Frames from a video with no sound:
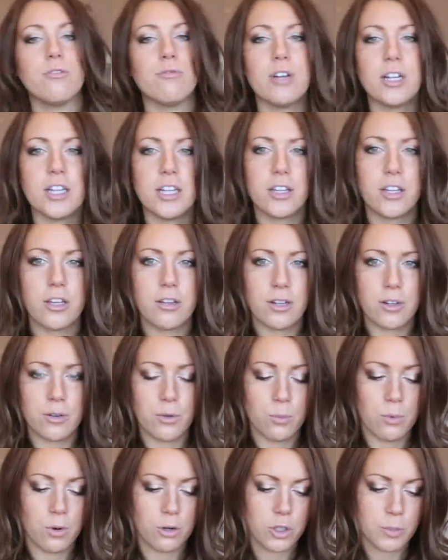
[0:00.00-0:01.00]
really cute
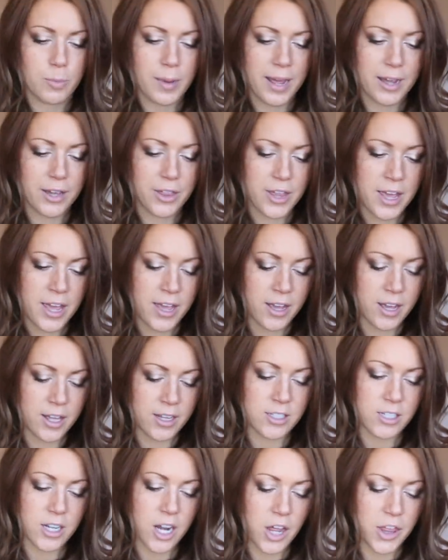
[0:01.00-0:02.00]
little wash bag thing
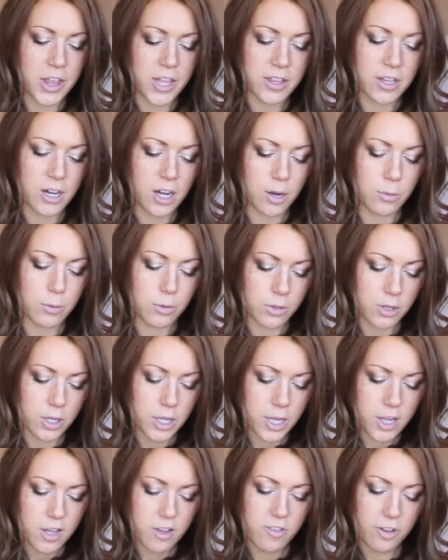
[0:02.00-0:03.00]
and I think that I will
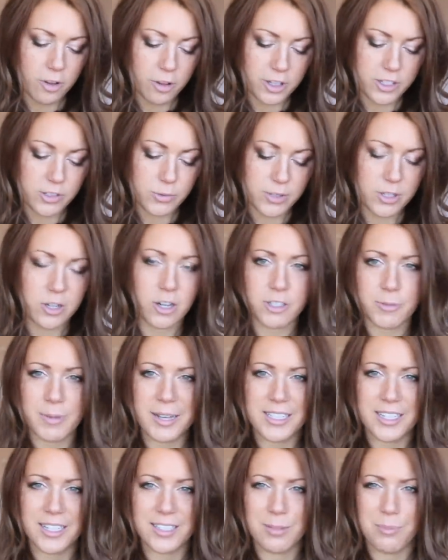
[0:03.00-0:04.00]
fill this with
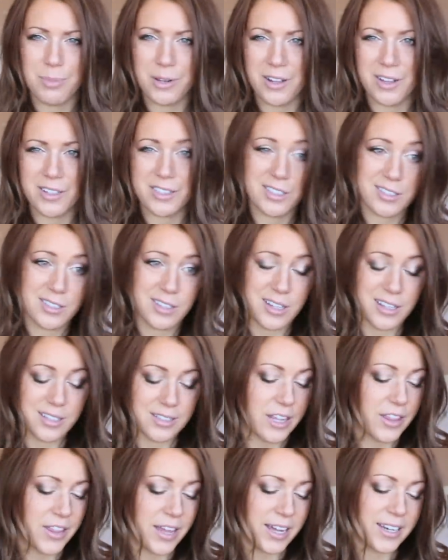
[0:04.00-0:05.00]
cosmetics and plasters and
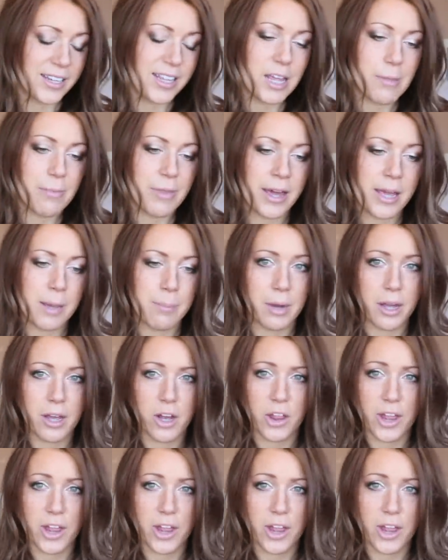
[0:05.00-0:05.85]
things like that and keep that in my